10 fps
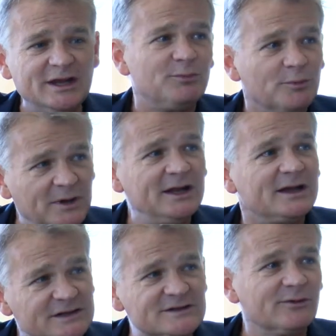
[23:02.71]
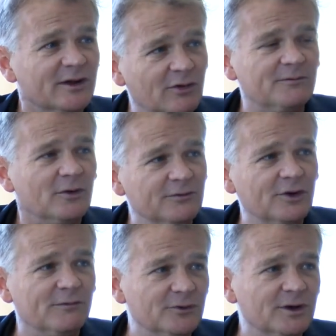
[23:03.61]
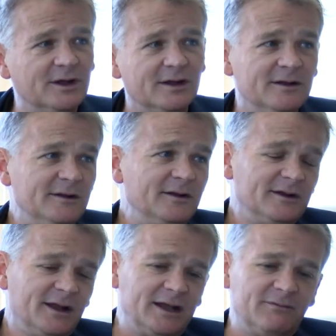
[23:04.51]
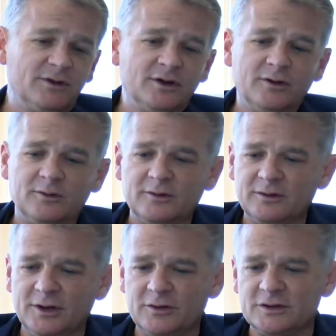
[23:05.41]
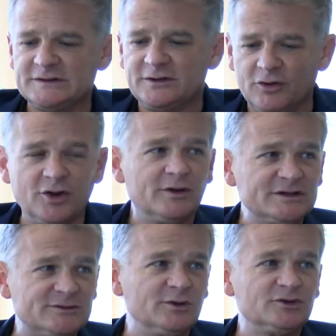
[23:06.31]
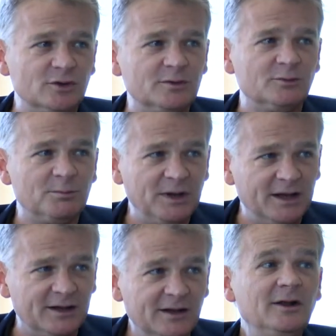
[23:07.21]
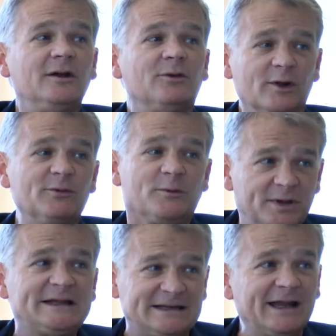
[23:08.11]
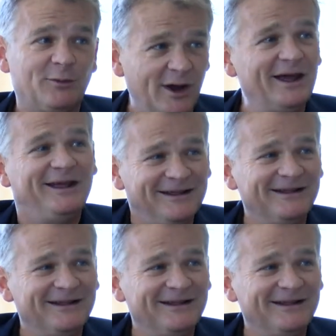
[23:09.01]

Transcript: keep repeating history and over, over and over again. And even though, you know, those that don't know history are doomed to repeat it, well, it repeats anyway.